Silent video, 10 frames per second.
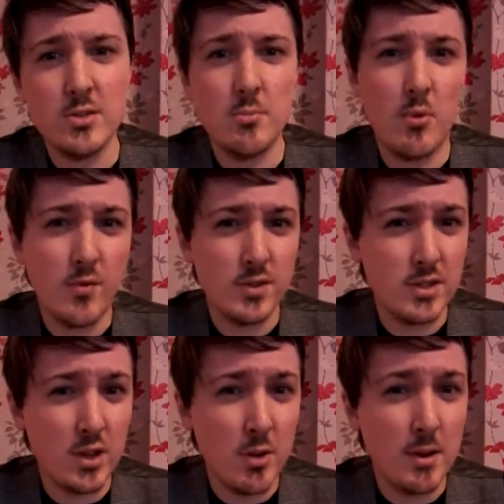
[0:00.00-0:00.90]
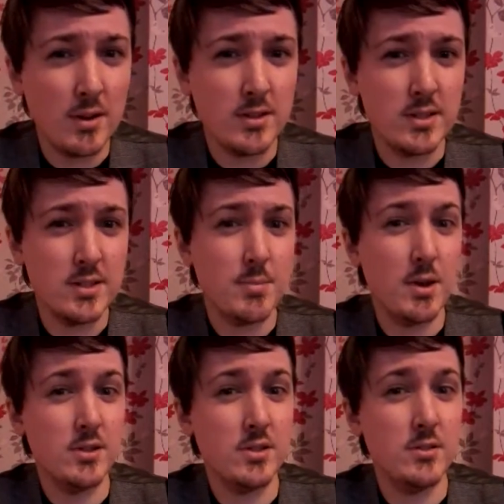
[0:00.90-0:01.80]
I'm more of a Starbucks
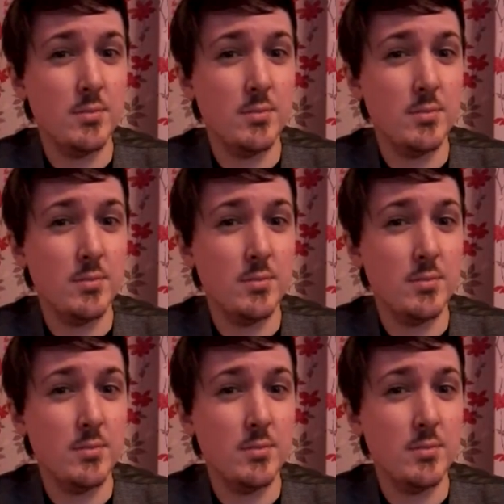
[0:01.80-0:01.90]
person,